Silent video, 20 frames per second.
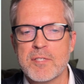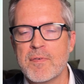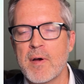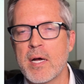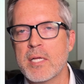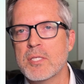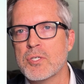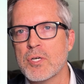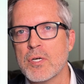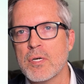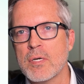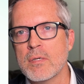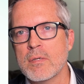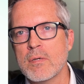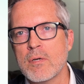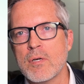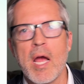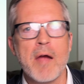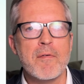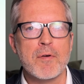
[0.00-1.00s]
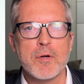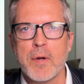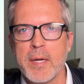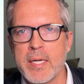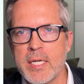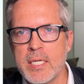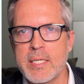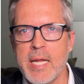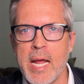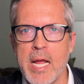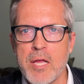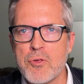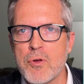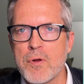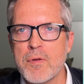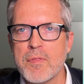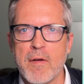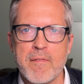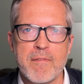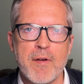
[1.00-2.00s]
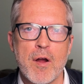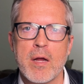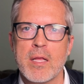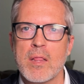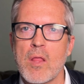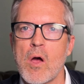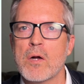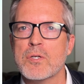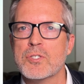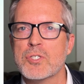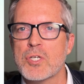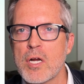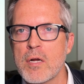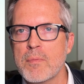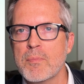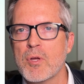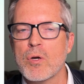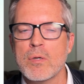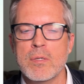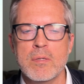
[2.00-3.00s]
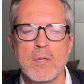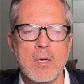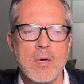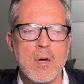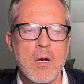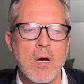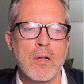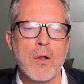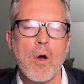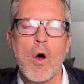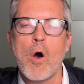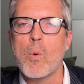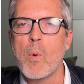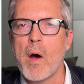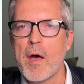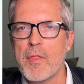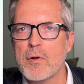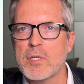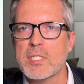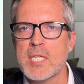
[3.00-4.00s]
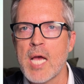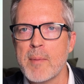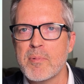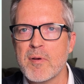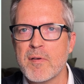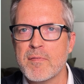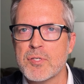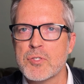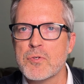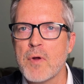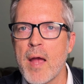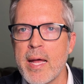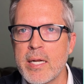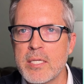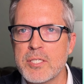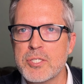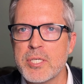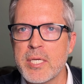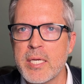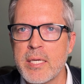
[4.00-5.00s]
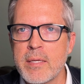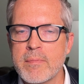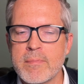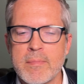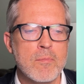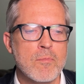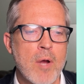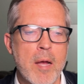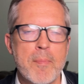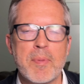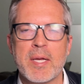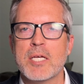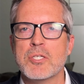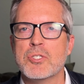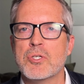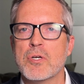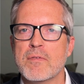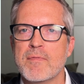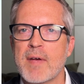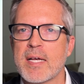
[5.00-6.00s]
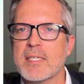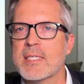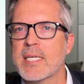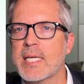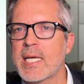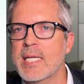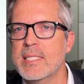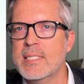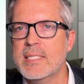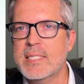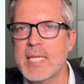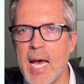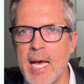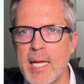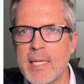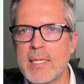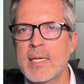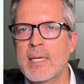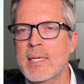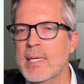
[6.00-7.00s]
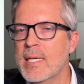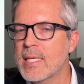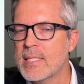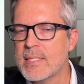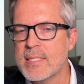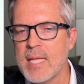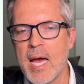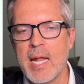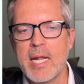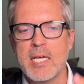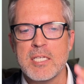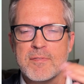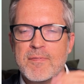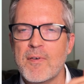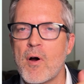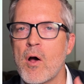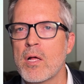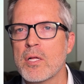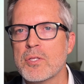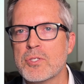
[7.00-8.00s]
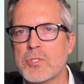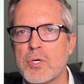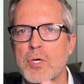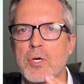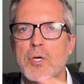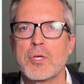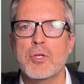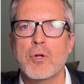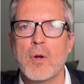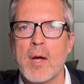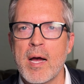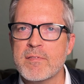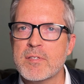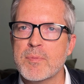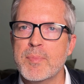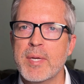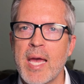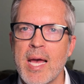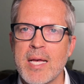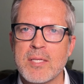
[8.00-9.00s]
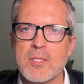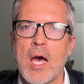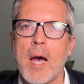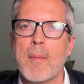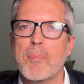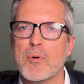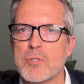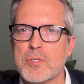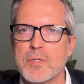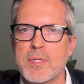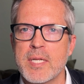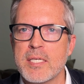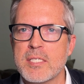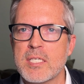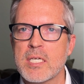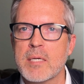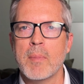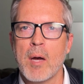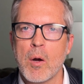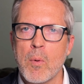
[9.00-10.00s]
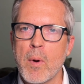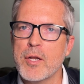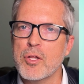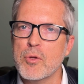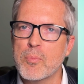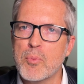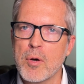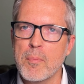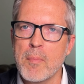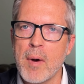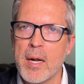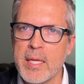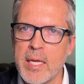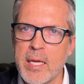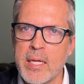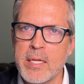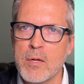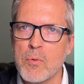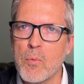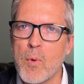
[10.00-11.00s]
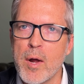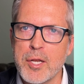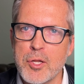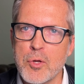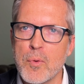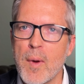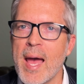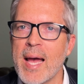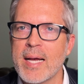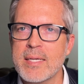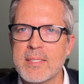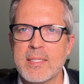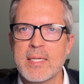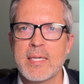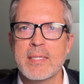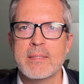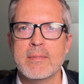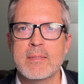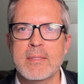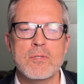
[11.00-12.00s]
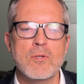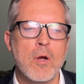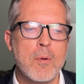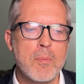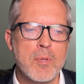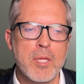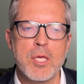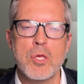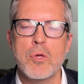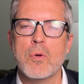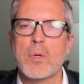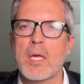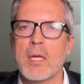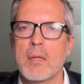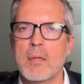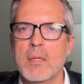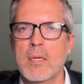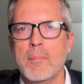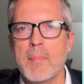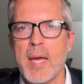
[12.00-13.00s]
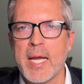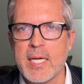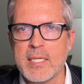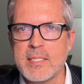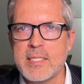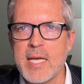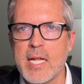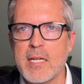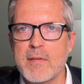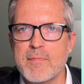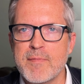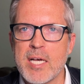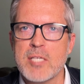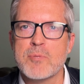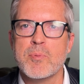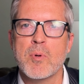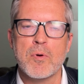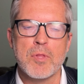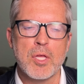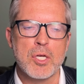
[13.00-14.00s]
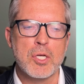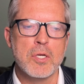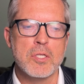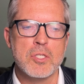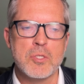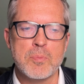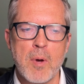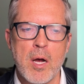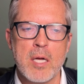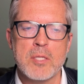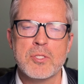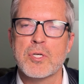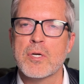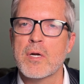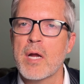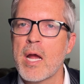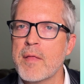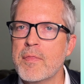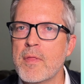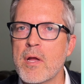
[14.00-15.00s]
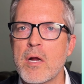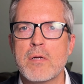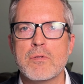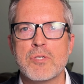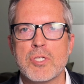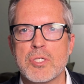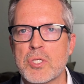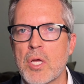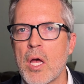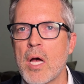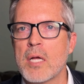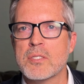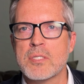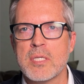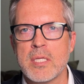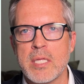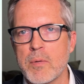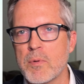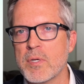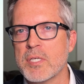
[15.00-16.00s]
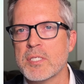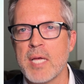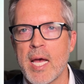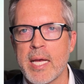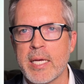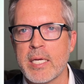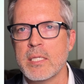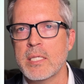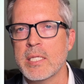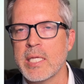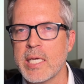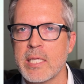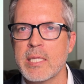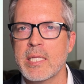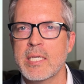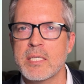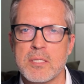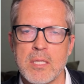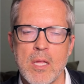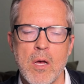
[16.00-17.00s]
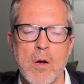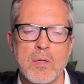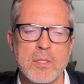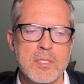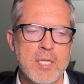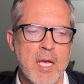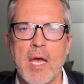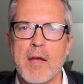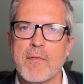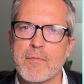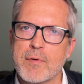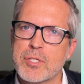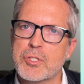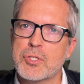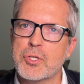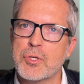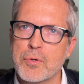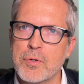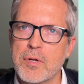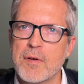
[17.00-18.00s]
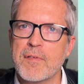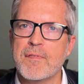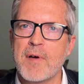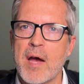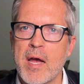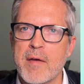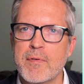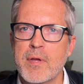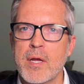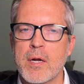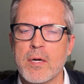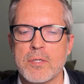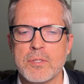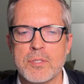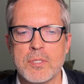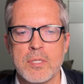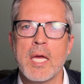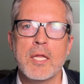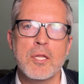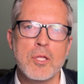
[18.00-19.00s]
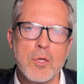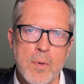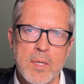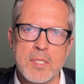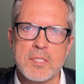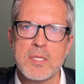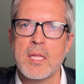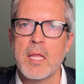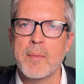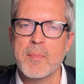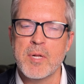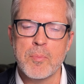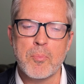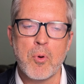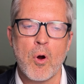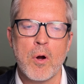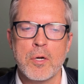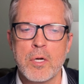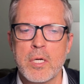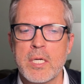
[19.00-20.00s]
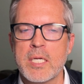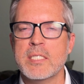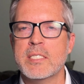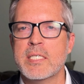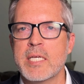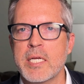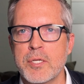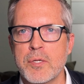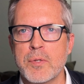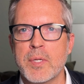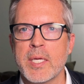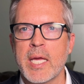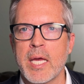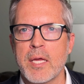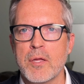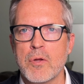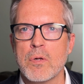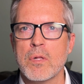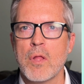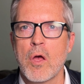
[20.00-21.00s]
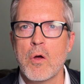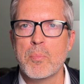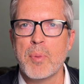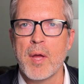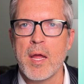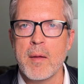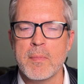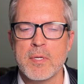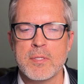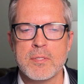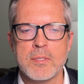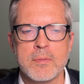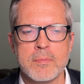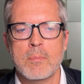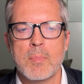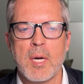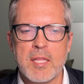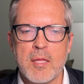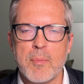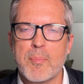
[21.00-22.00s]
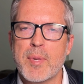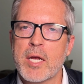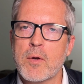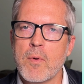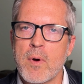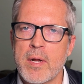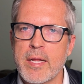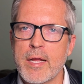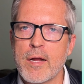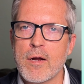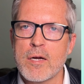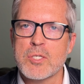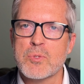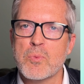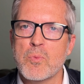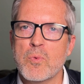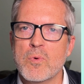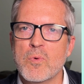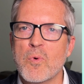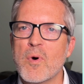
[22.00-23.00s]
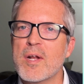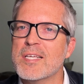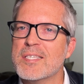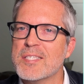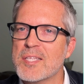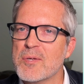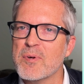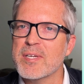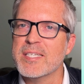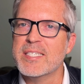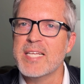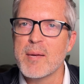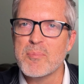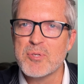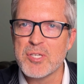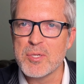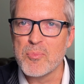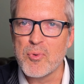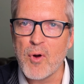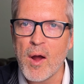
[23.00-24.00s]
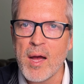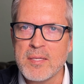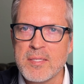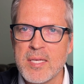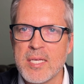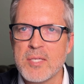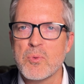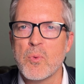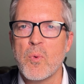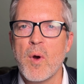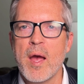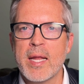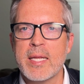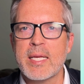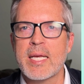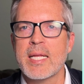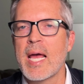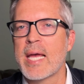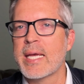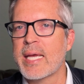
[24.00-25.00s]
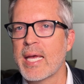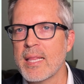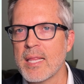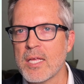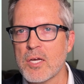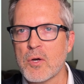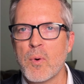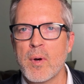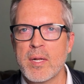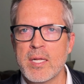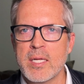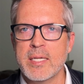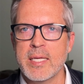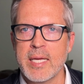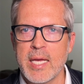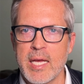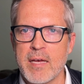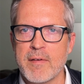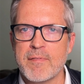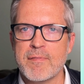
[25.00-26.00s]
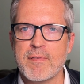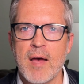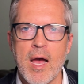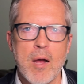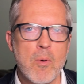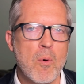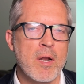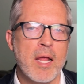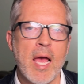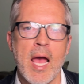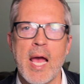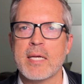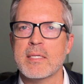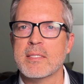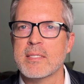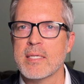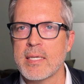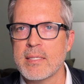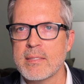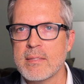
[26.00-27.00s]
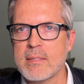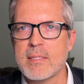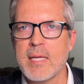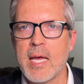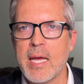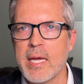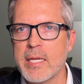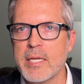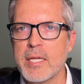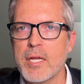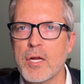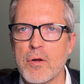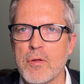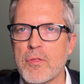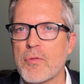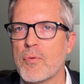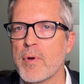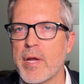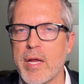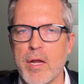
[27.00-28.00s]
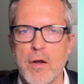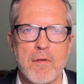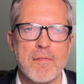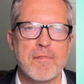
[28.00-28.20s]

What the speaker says: funds are evergreen in nature. They're very long term. They're an all weather type of strategy, right? Because you're investing in debt. It's not as volatile. You don't have to be as opportunistic about when you put money in and when you exit. Normally, you can make a debt investment with a good sponsor, and they're just constantly recycling these loans every 2 to 5 years. And you, as the limited partner, continue to get your loan payments. But the big one here is, what is the redemption process? When can I get liquidity if I want to exit, say, in year 3 or